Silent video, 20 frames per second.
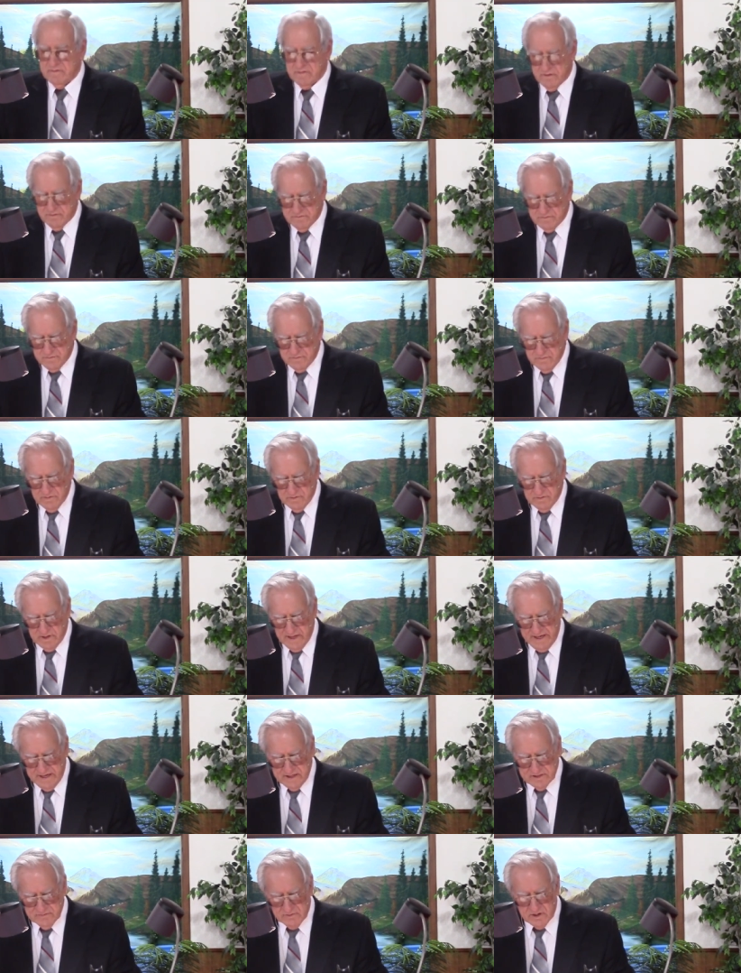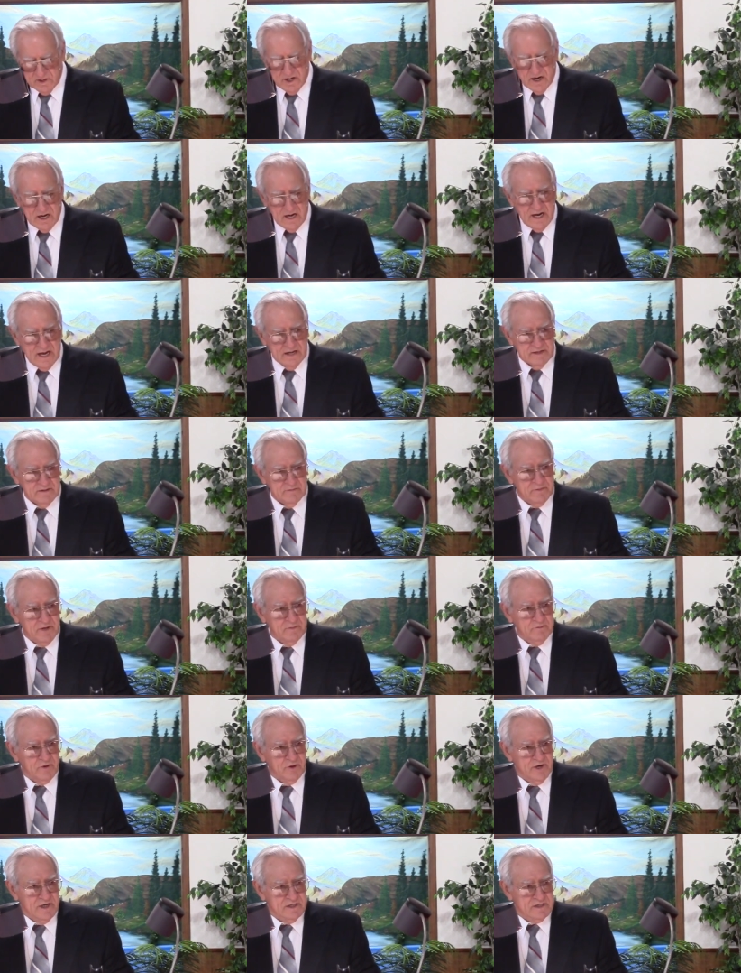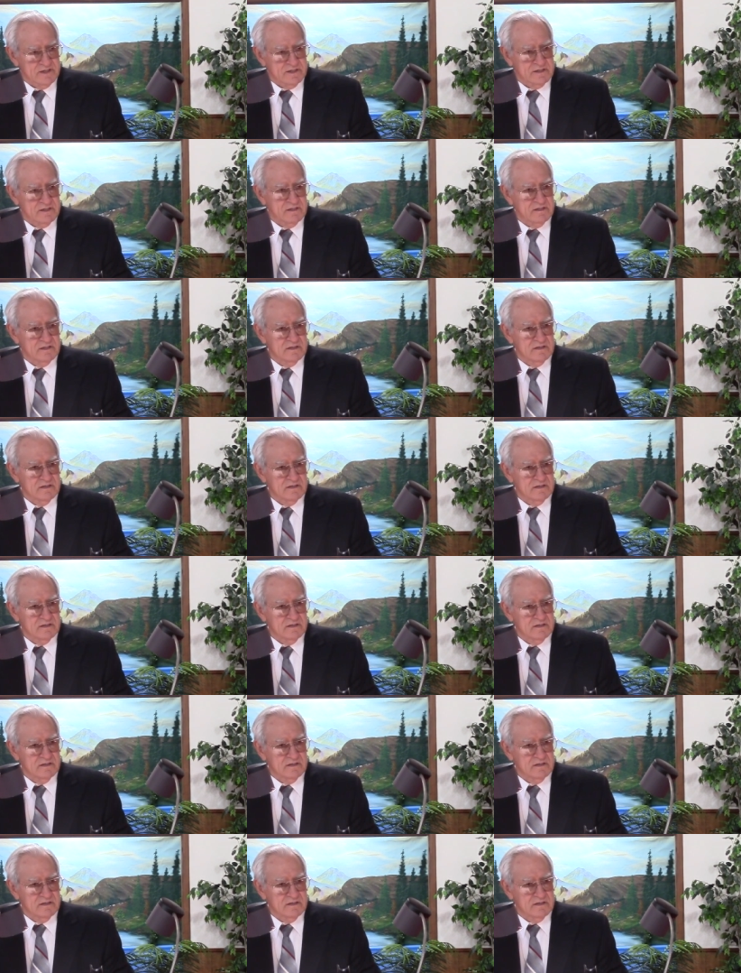the ladies were not allowed to be priests.